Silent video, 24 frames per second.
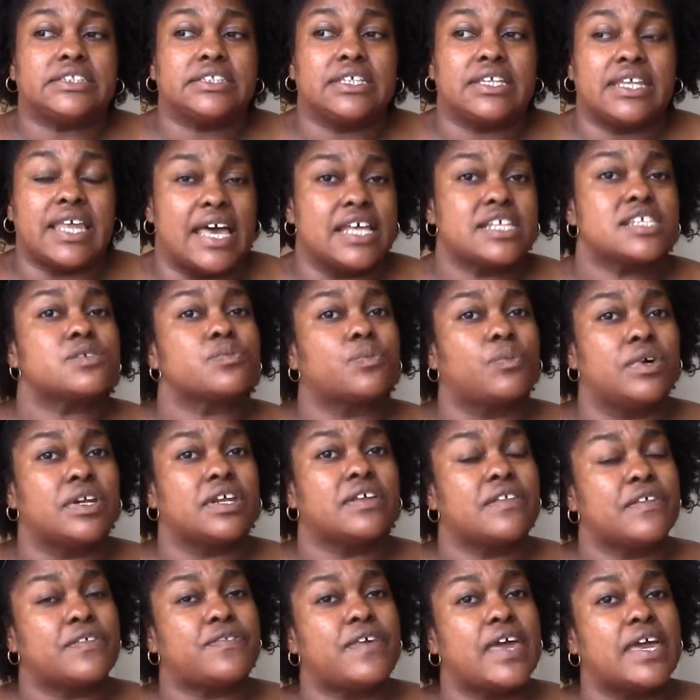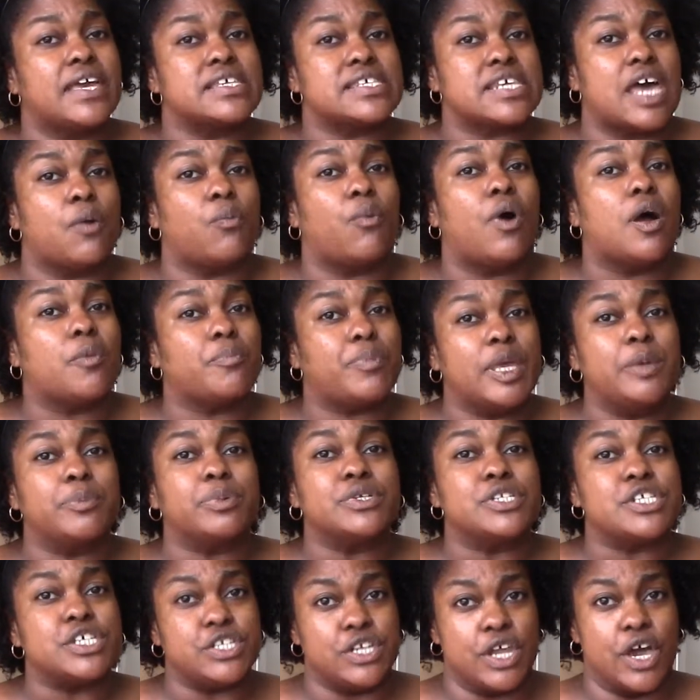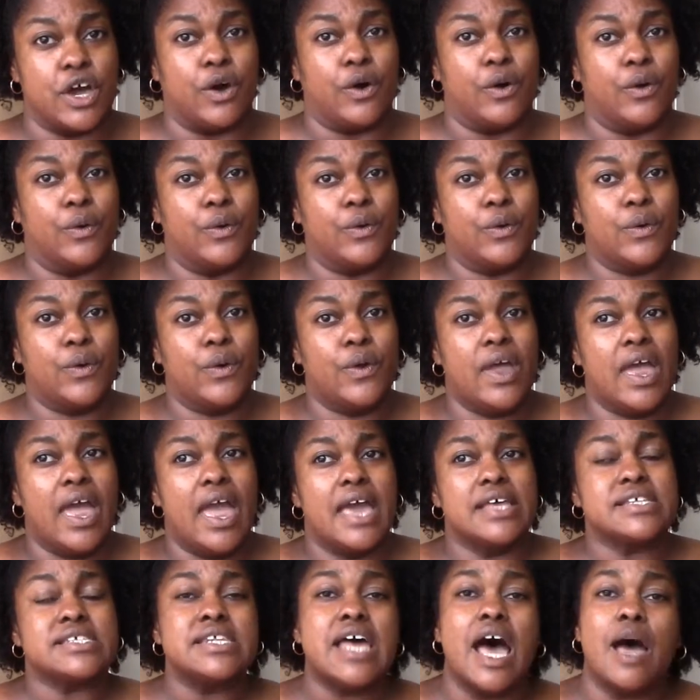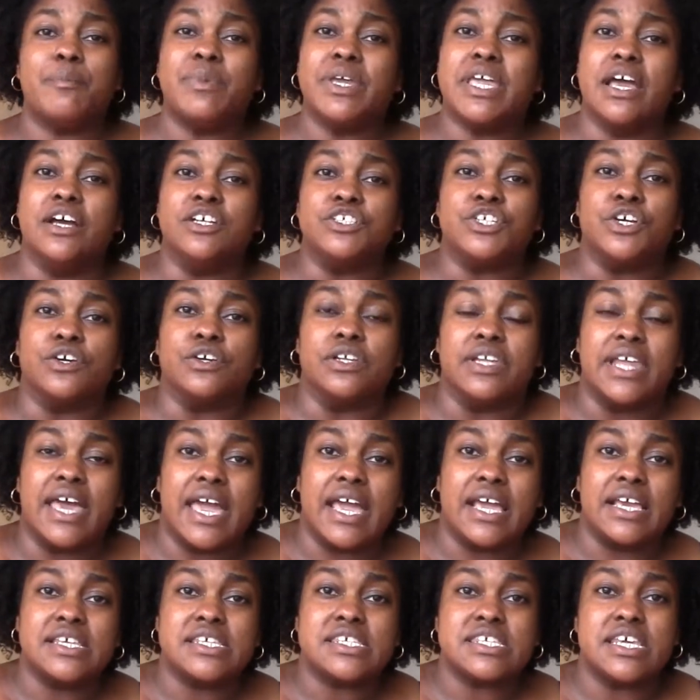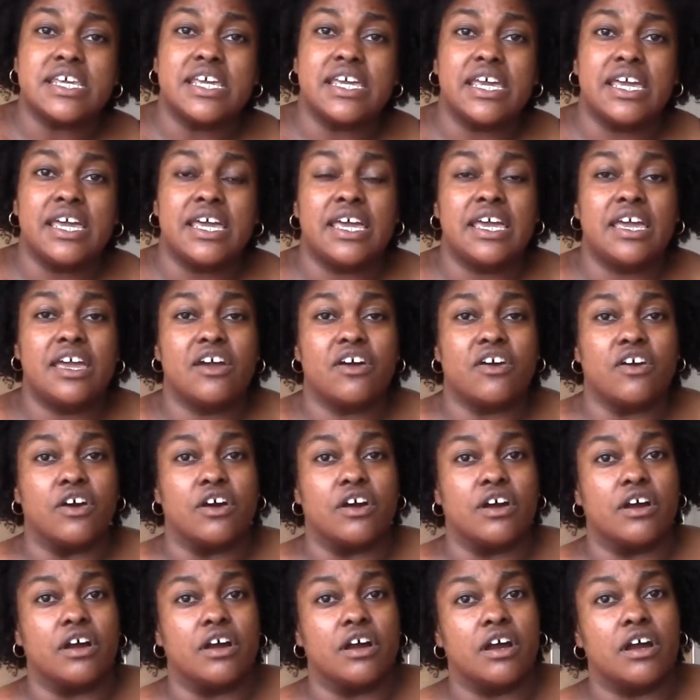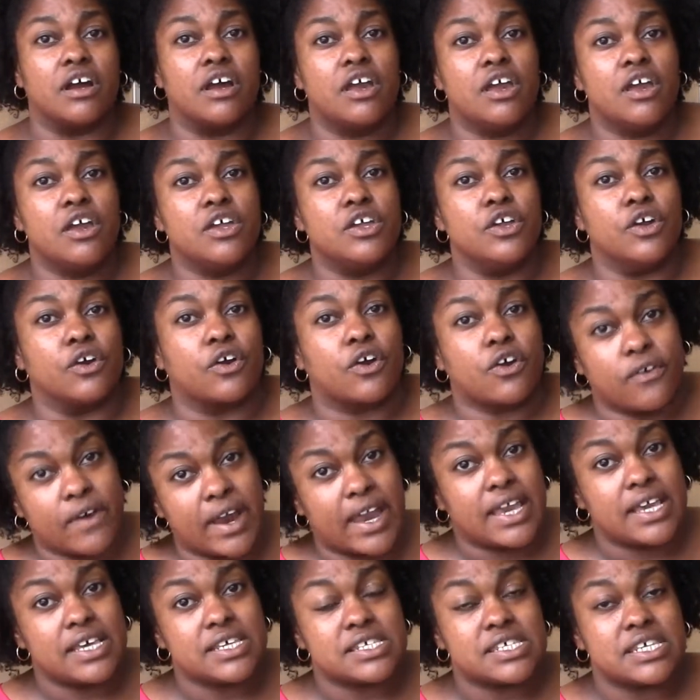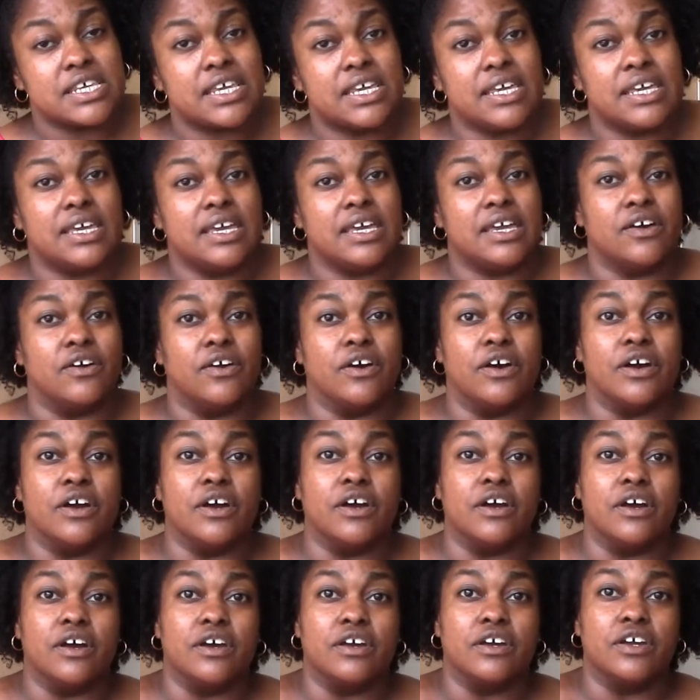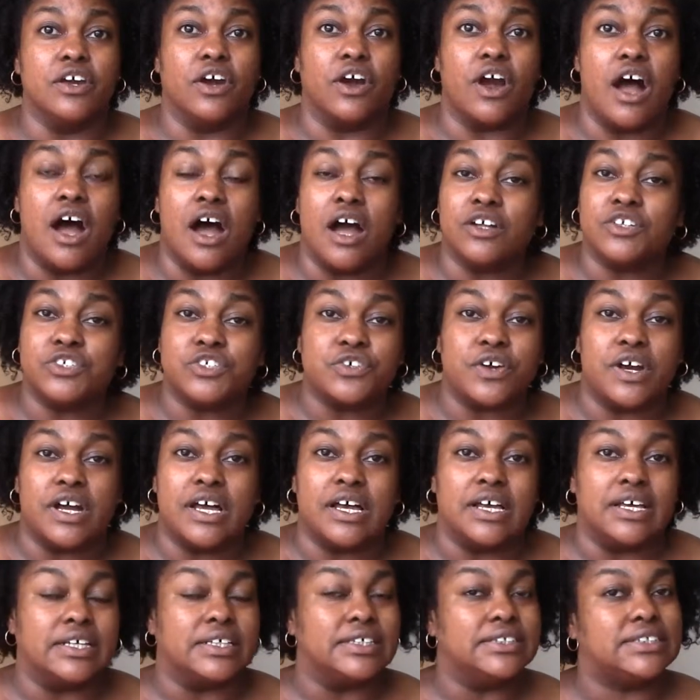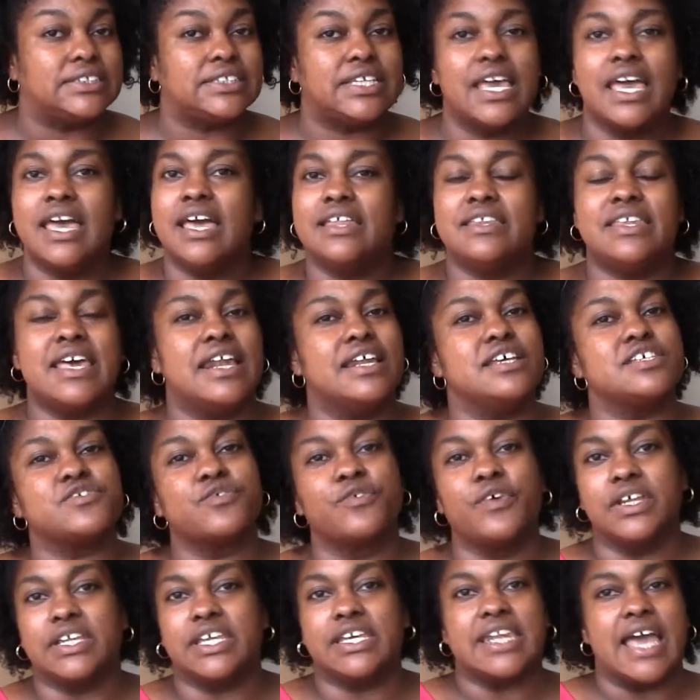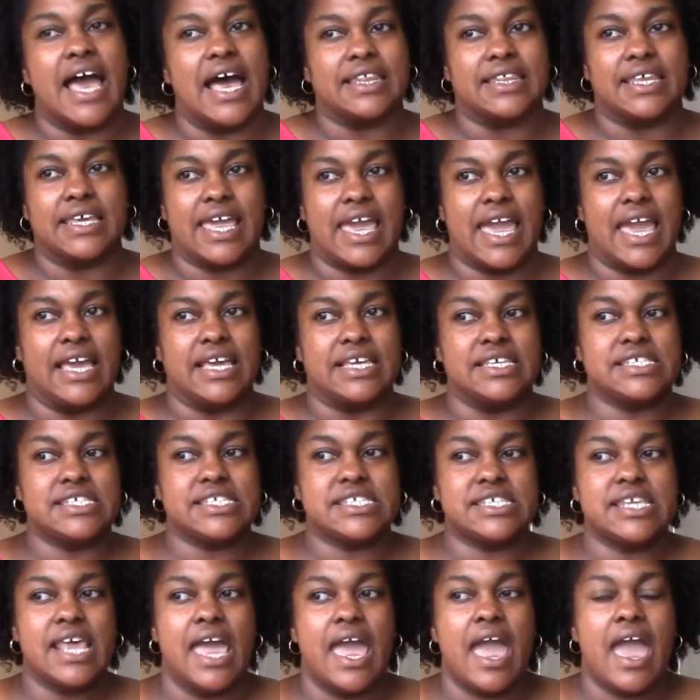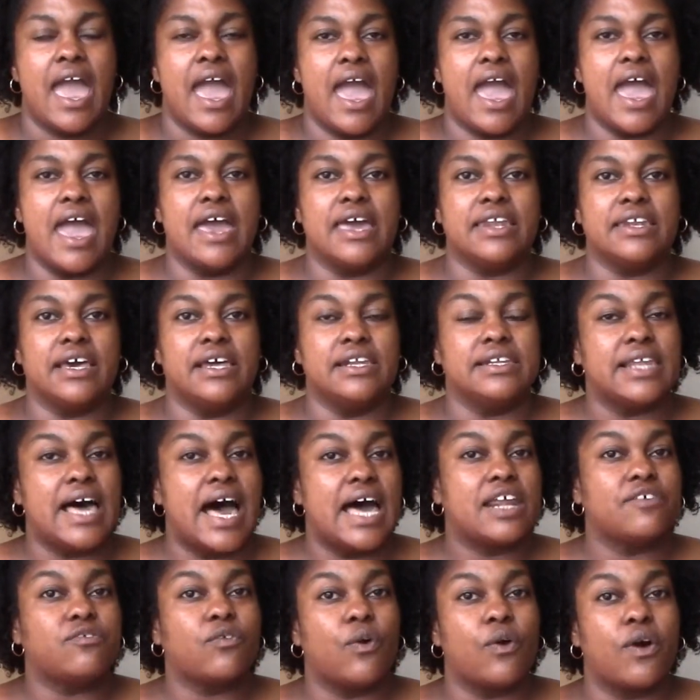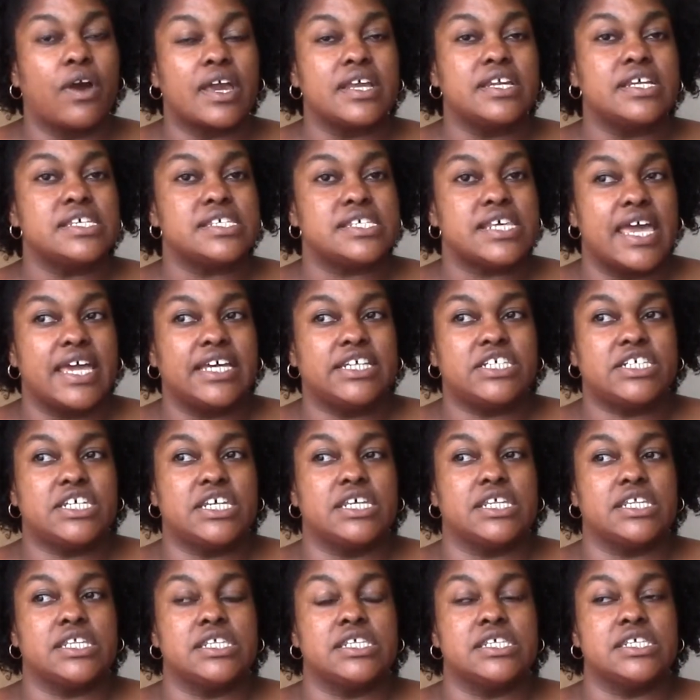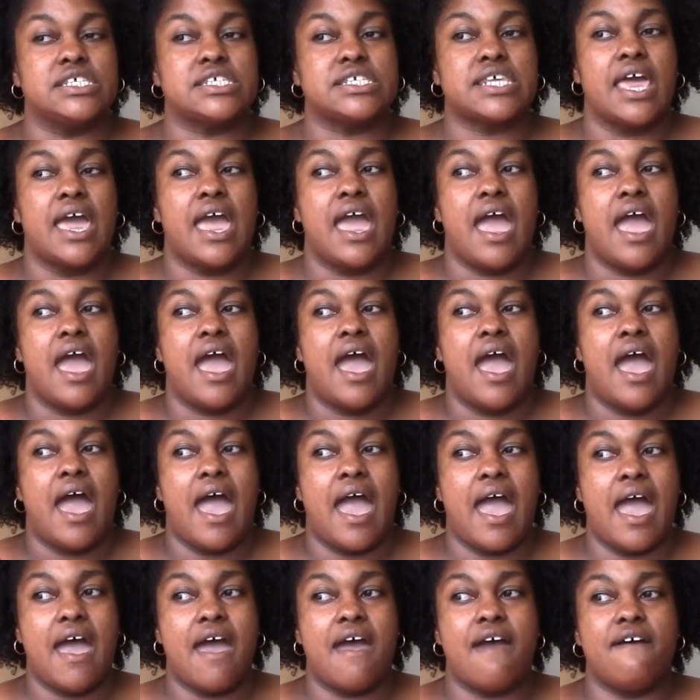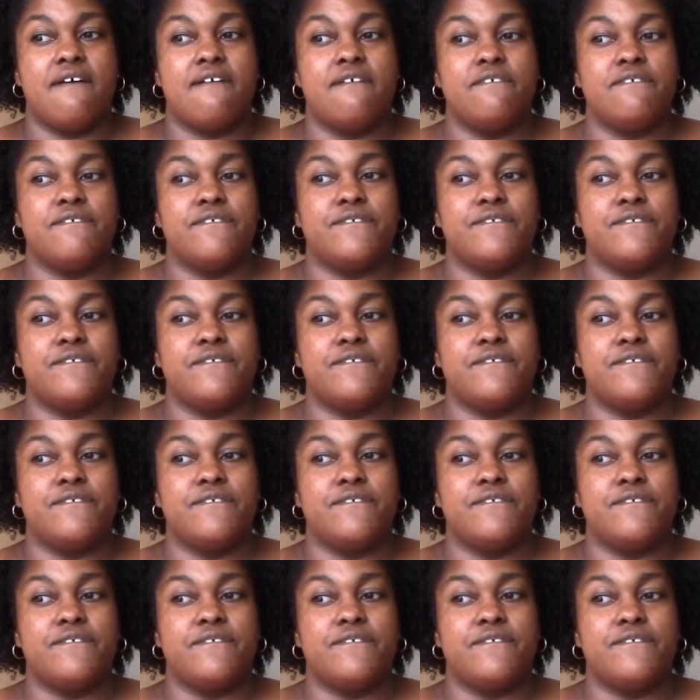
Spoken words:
that's one of the things I want people to know. It's not because you're lazy or you're crazy or you're on drugs. That is really not the case. And a lot of organizations have